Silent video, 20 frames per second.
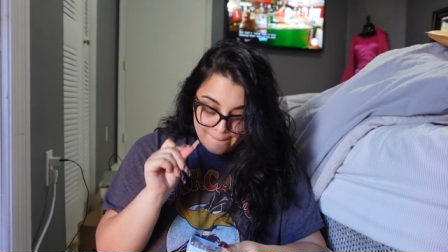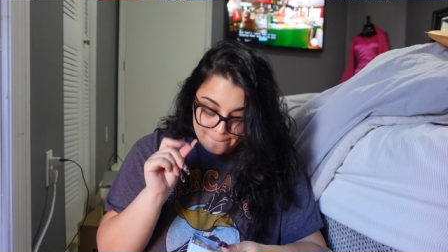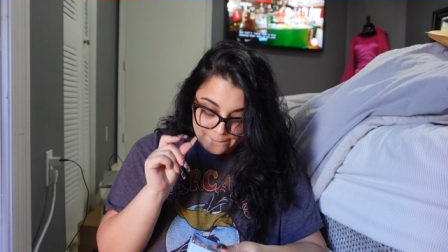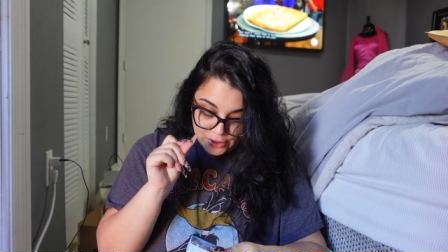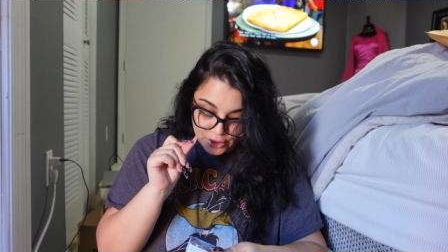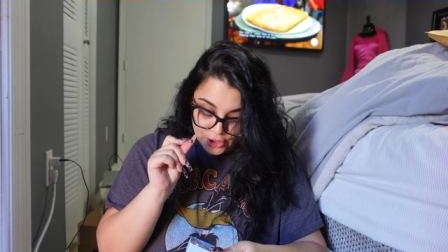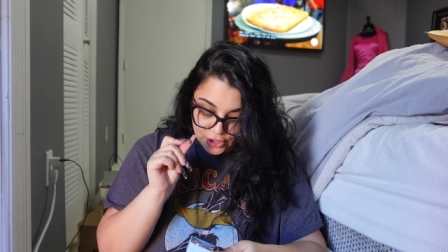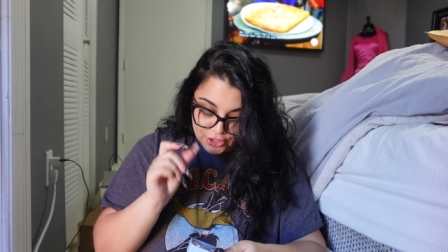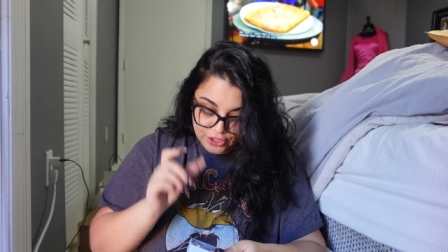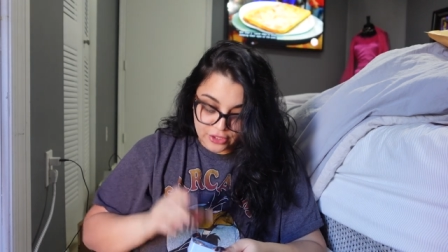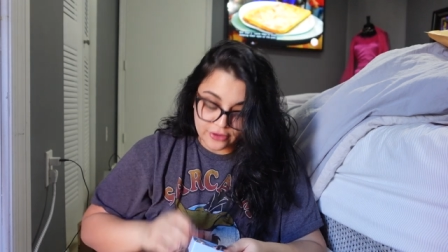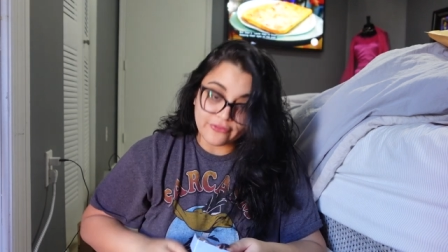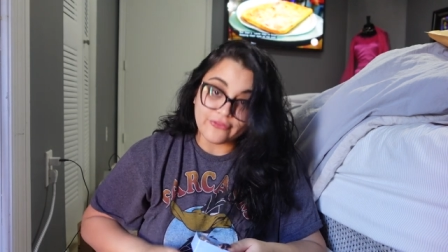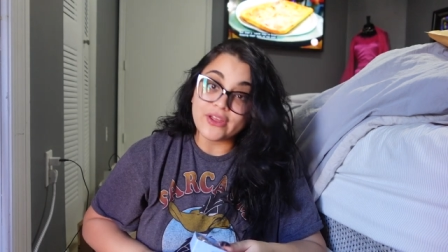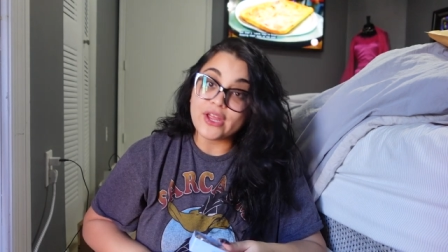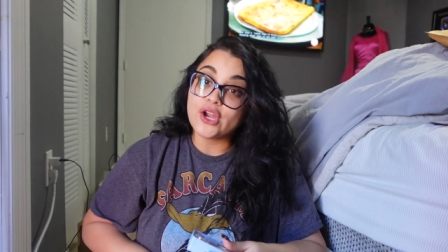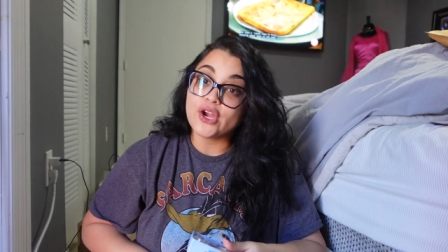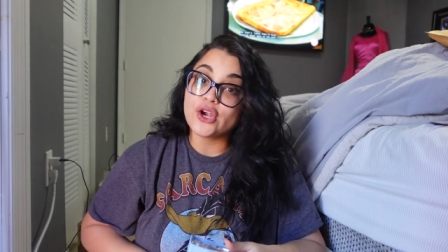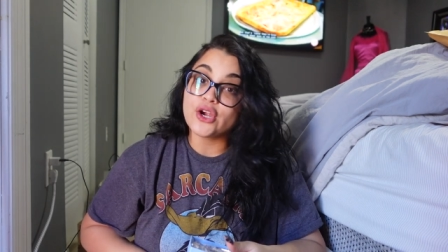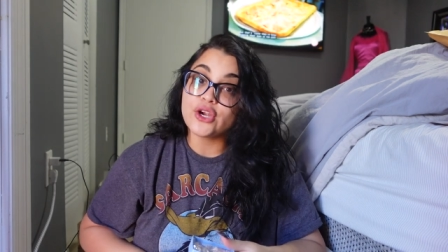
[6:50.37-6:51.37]
burn your
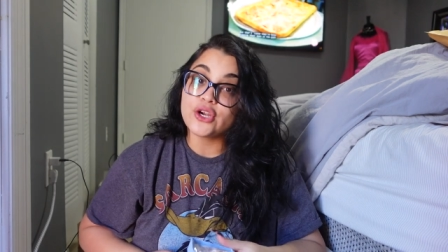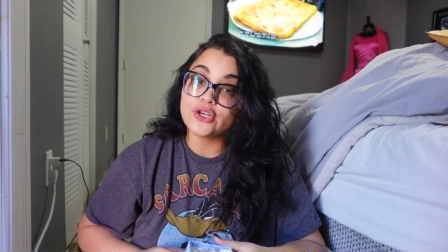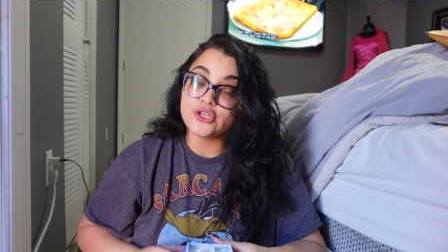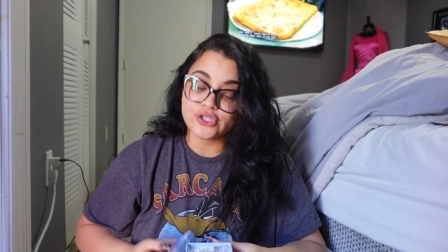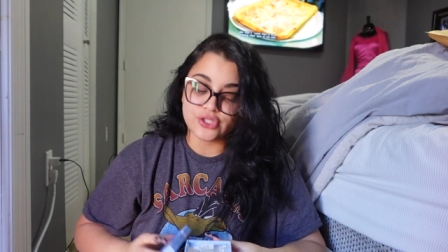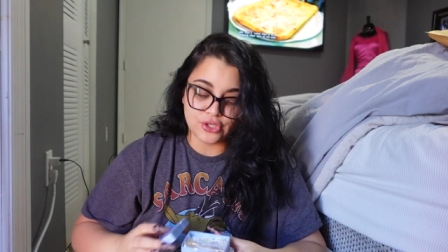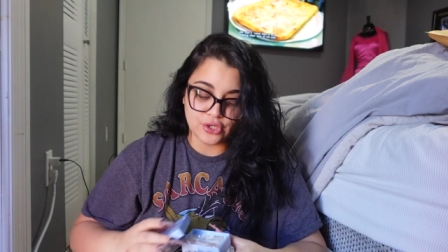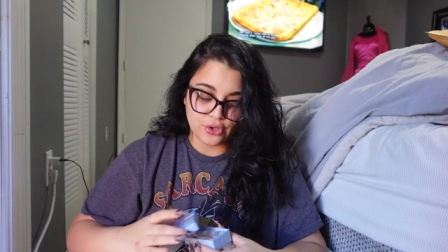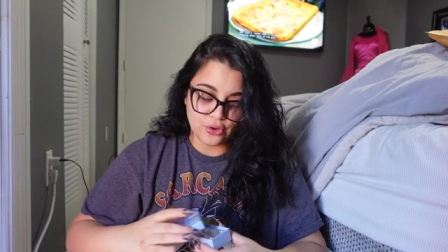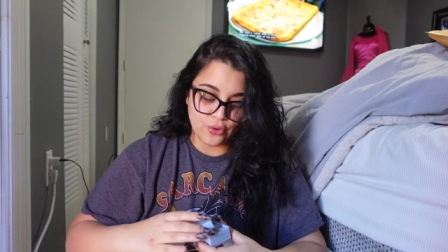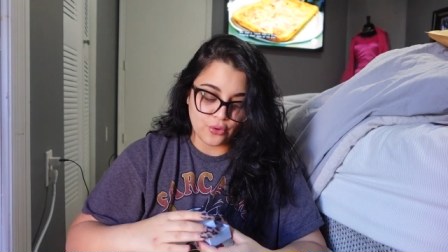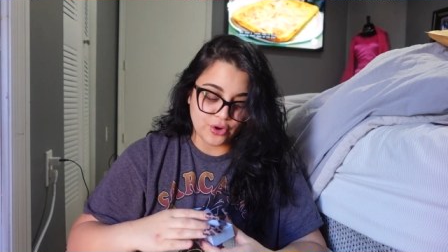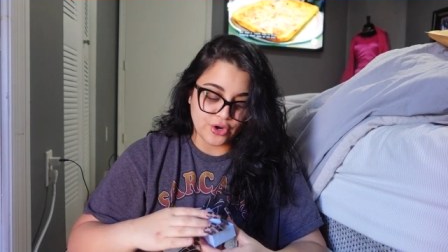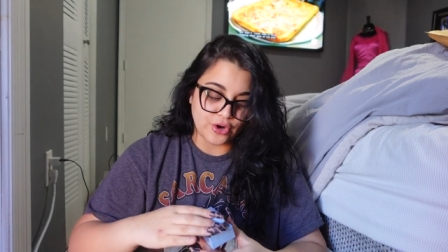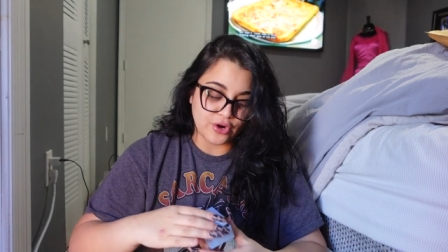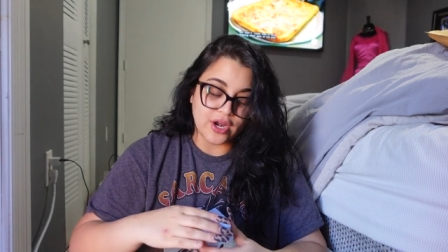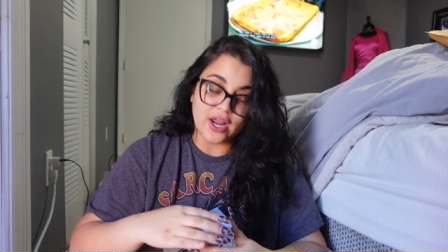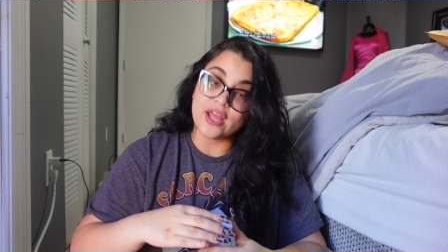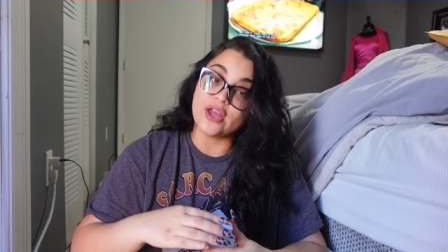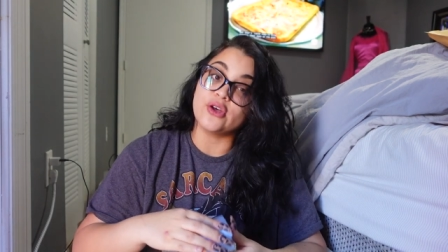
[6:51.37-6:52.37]
fingers or
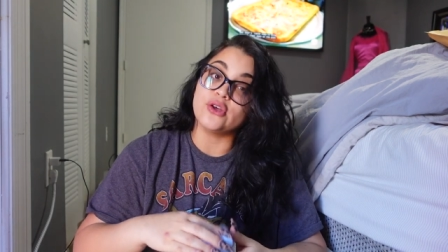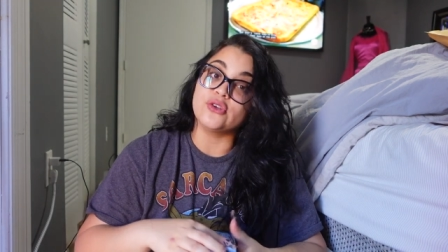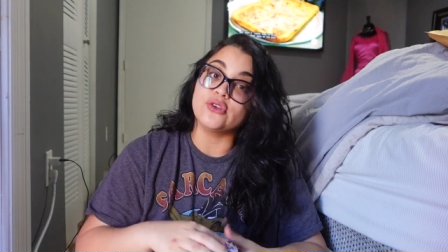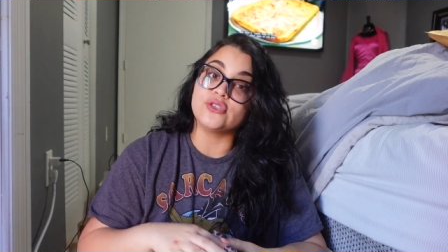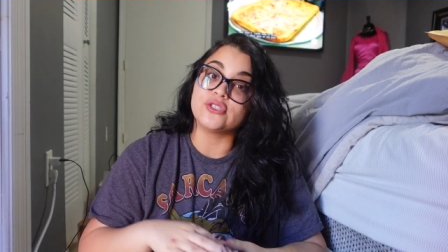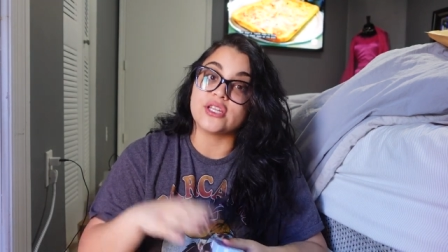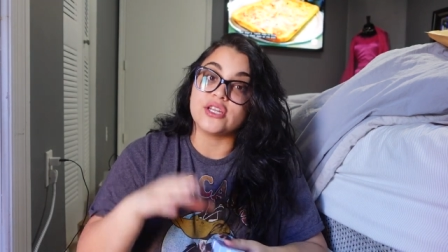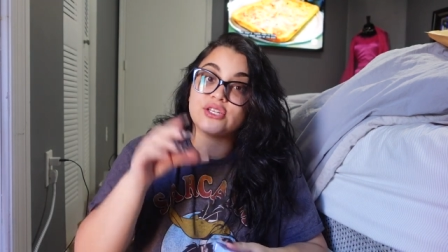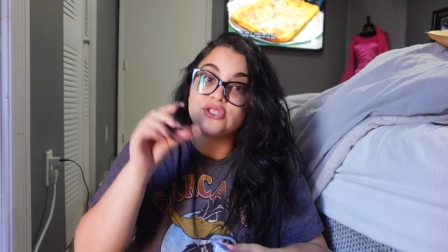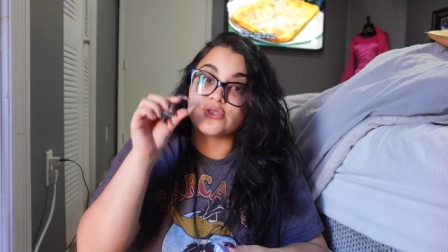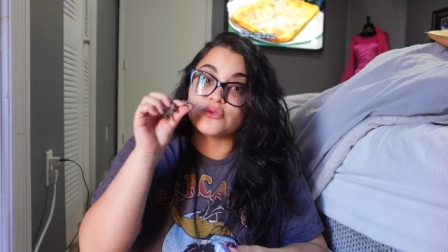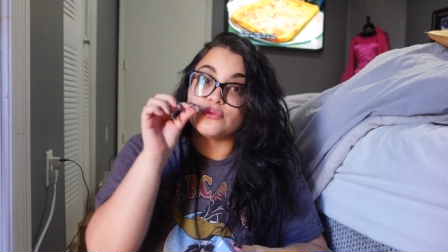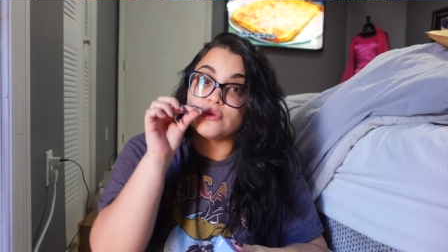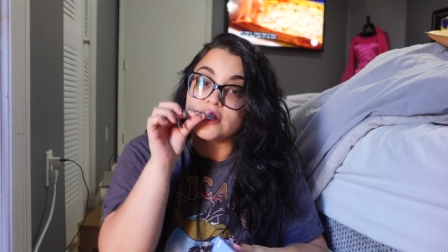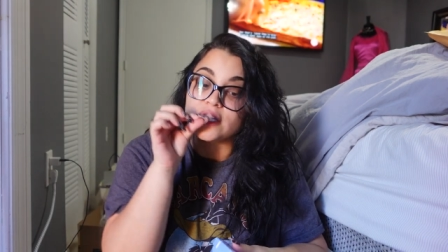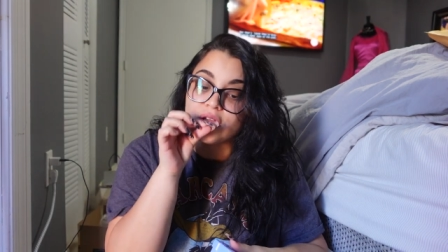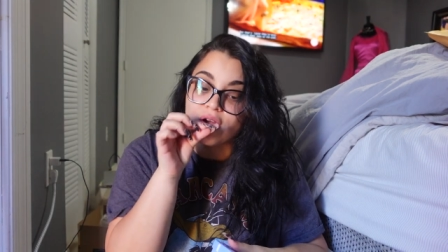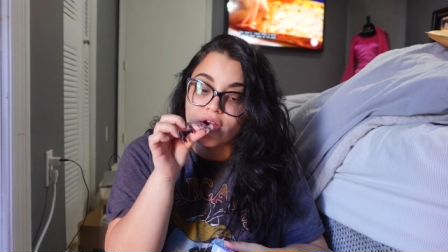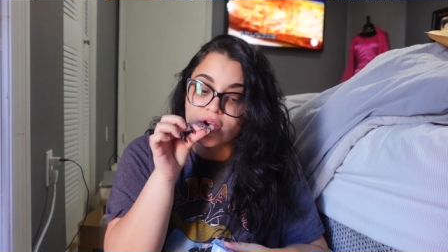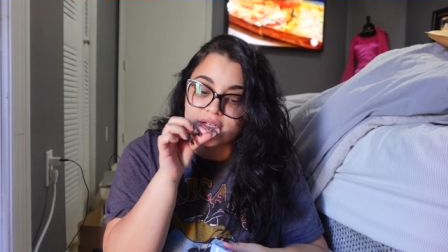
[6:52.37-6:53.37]
your nails and it's
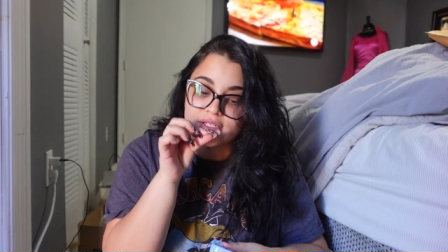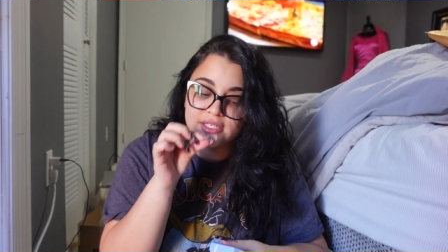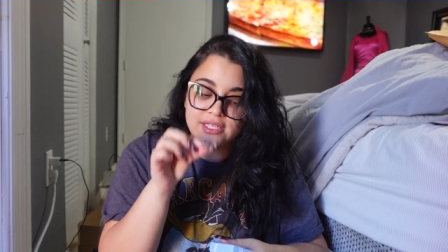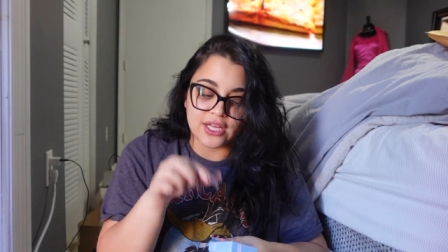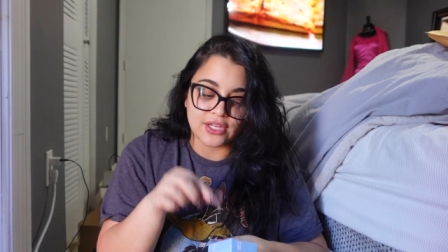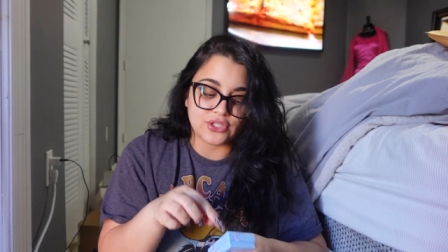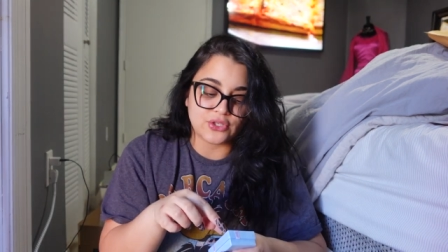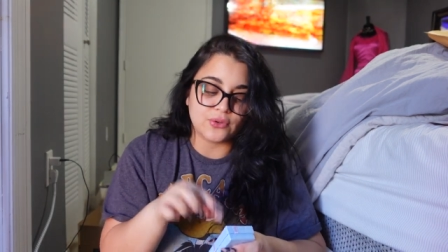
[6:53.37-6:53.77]
really hard to get